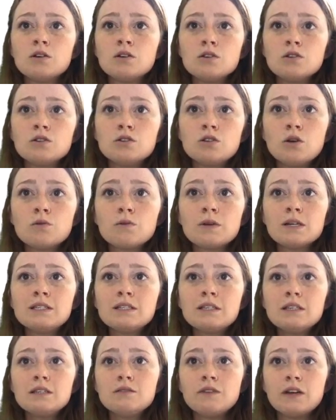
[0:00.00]
So
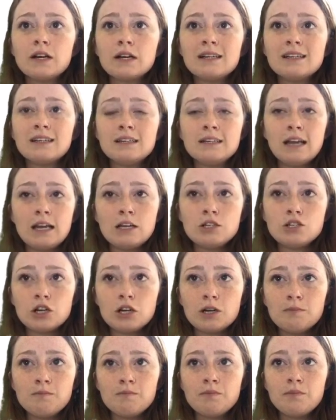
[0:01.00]
risk is varied in
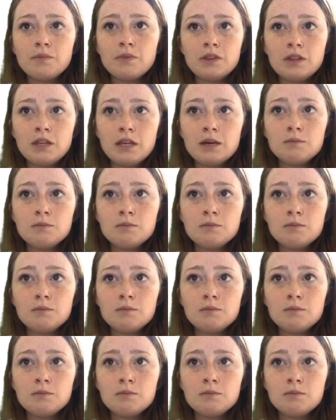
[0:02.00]
nature. The